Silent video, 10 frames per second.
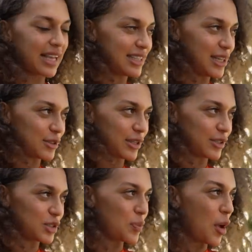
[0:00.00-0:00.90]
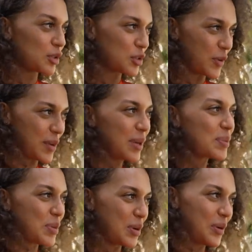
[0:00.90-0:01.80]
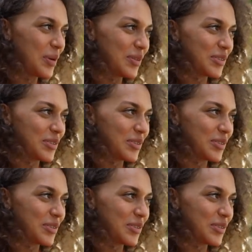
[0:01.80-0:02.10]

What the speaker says: actually a small Dublin swimming pool.